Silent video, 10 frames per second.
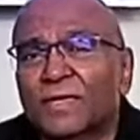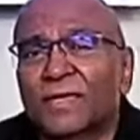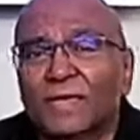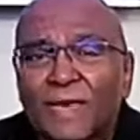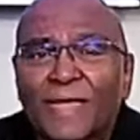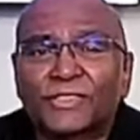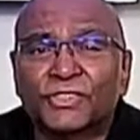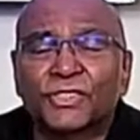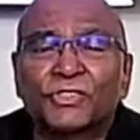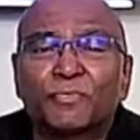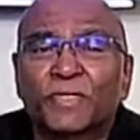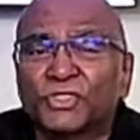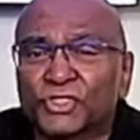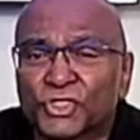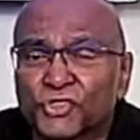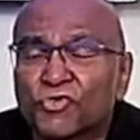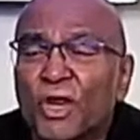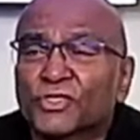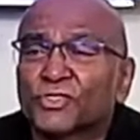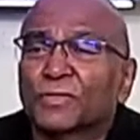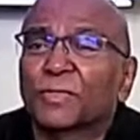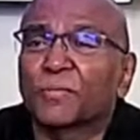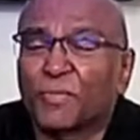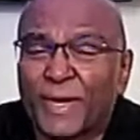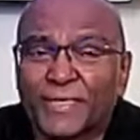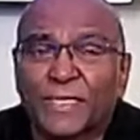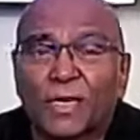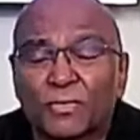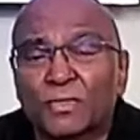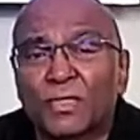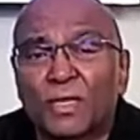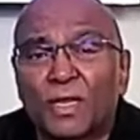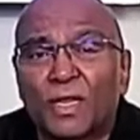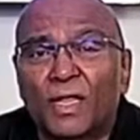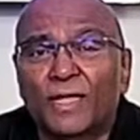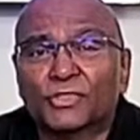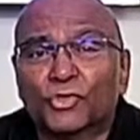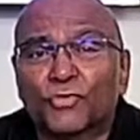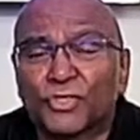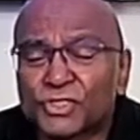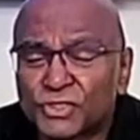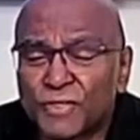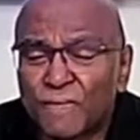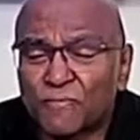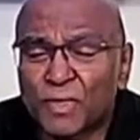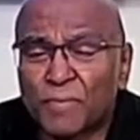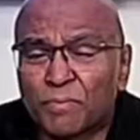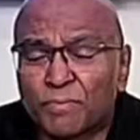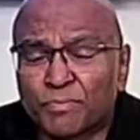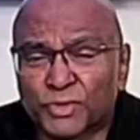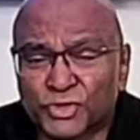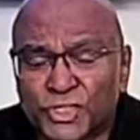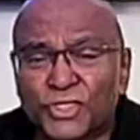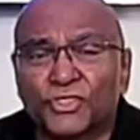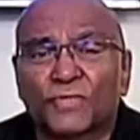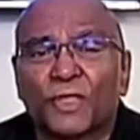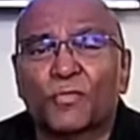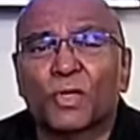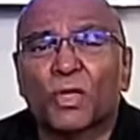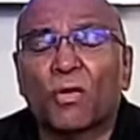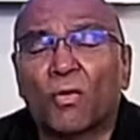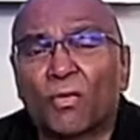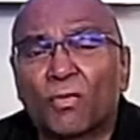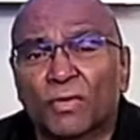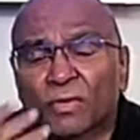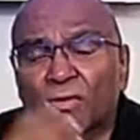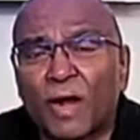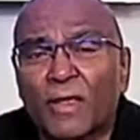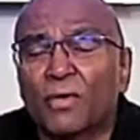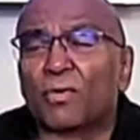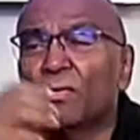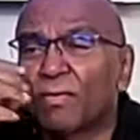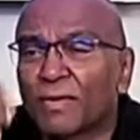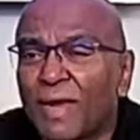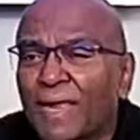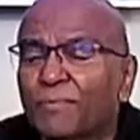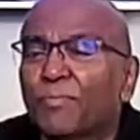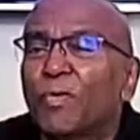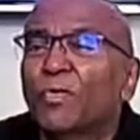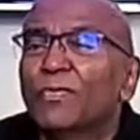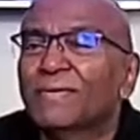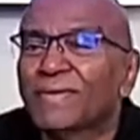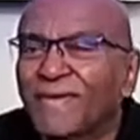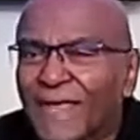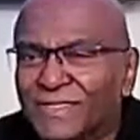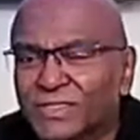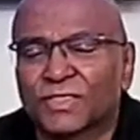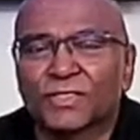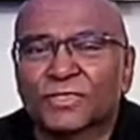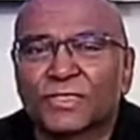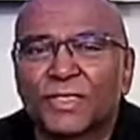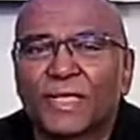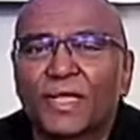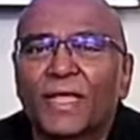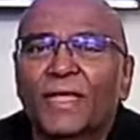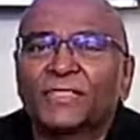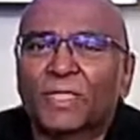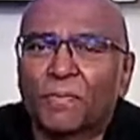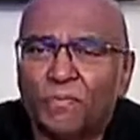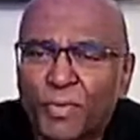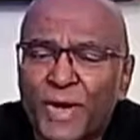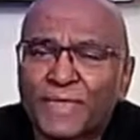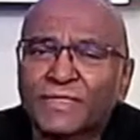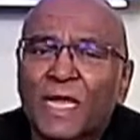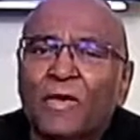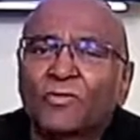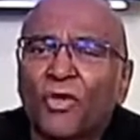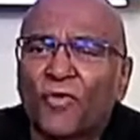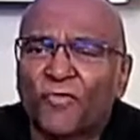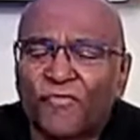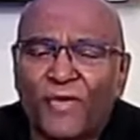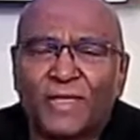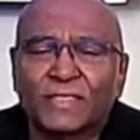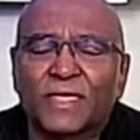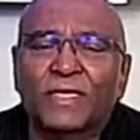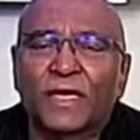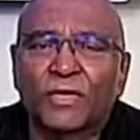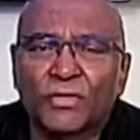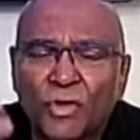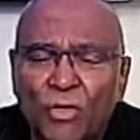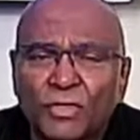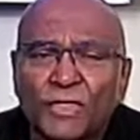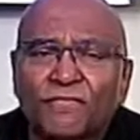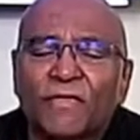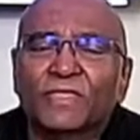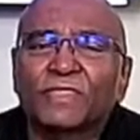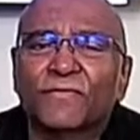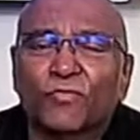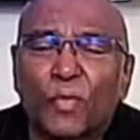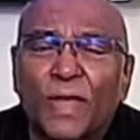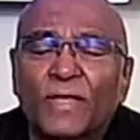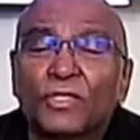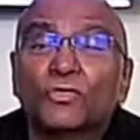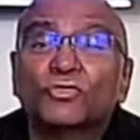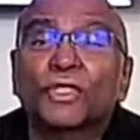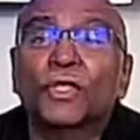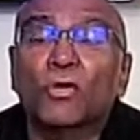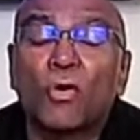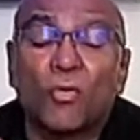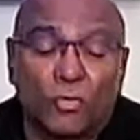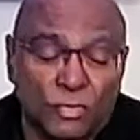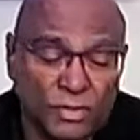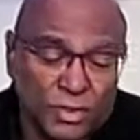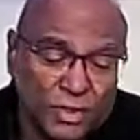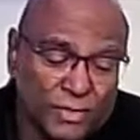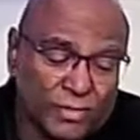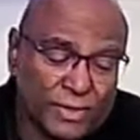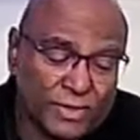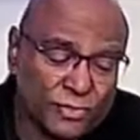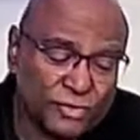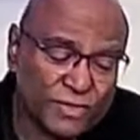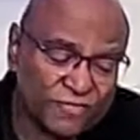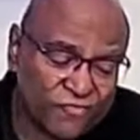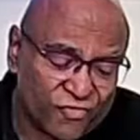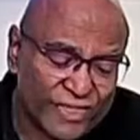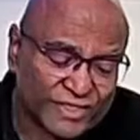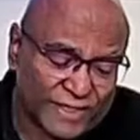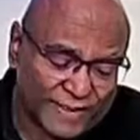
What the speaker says: Lysis means destruction, breakdown. And so this procedure that we call cryolipolysis is the breakdown of fat in a non-invasive way using cold, all right, using freezing.